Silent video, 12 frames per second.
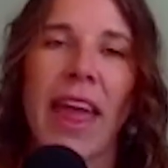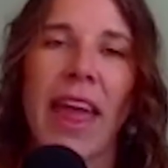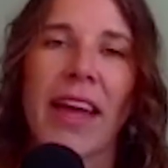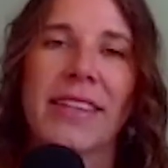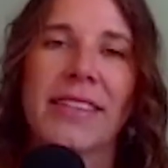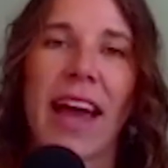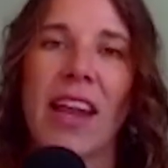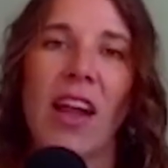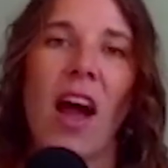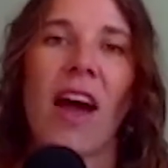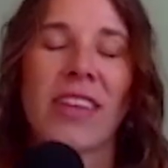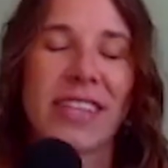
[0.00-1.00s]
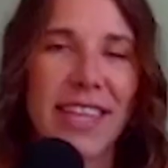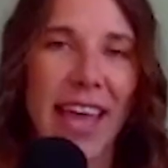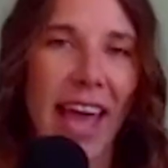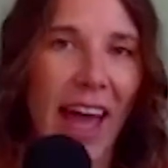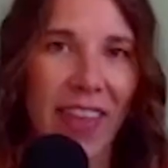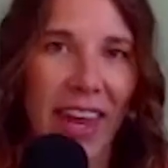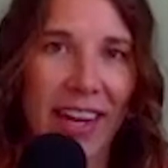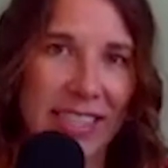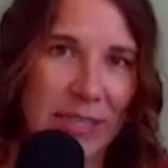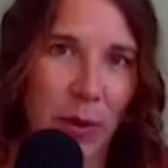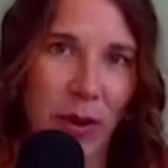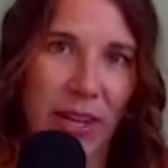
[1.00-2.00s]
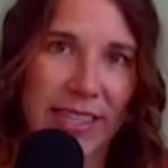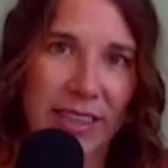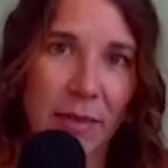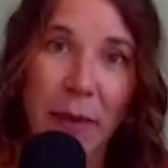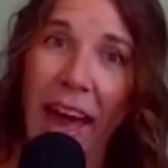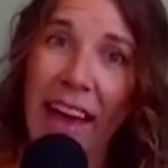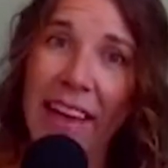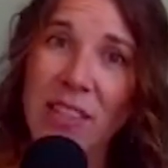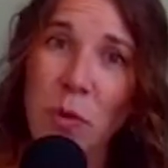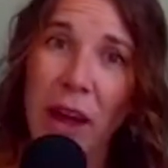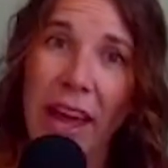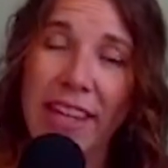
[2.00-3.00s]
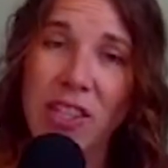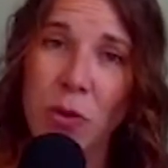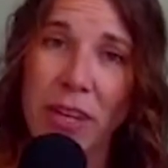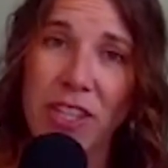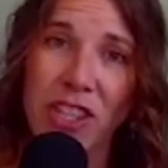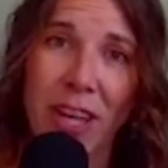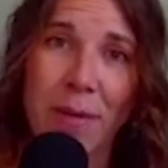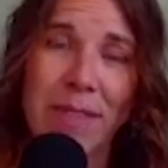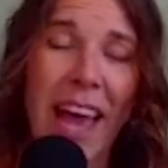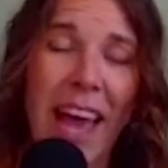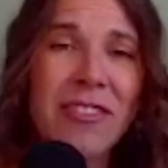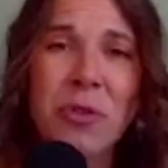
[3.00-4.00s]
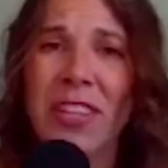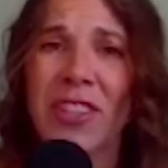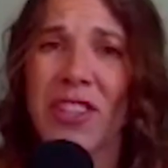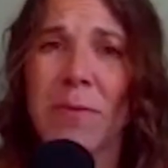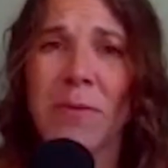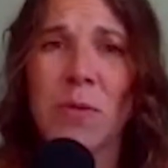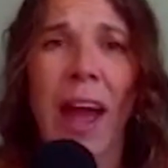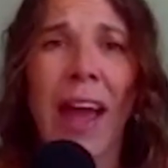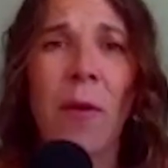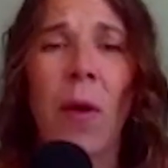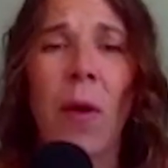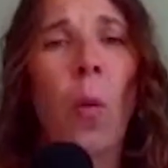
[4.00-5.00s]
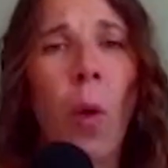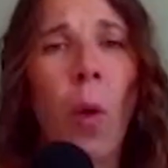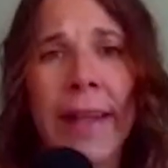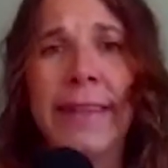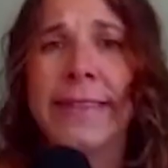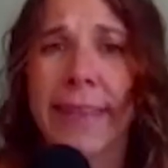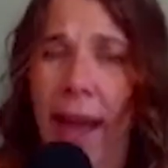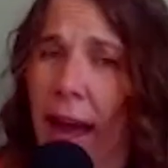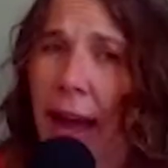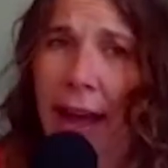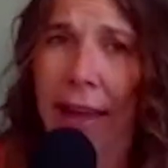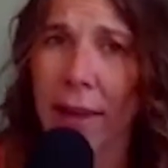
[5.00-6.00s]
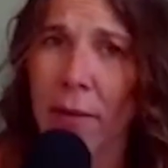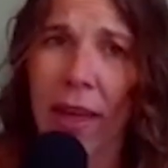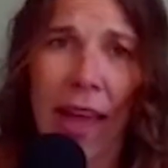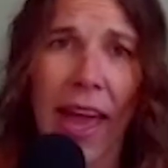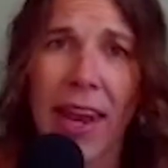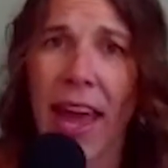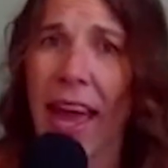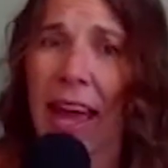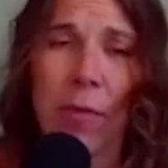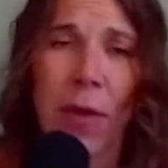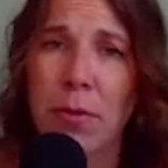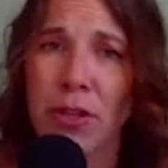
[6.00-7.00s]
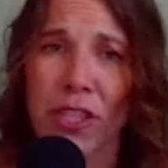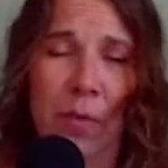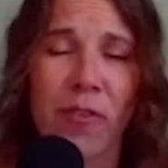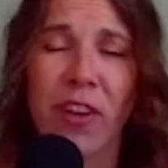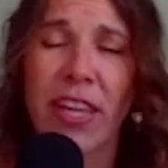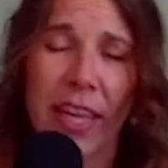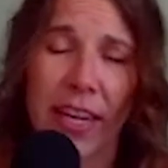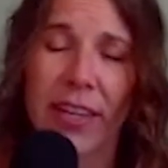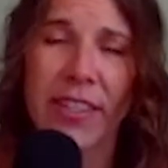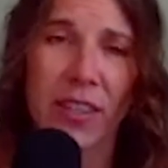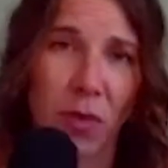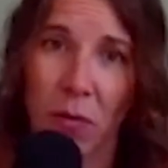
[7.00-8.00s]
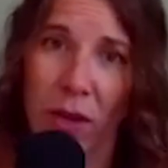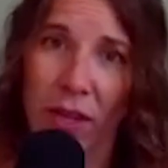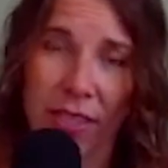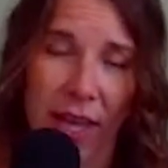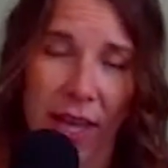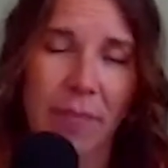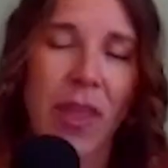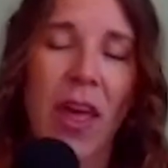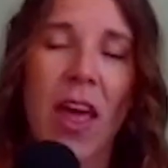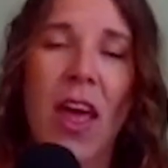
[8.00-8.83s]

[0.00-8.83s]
And I'd obviously had that experience in the past where I had joined gyms. I've joined gyms where I went one time and I had a membership for years and went one time.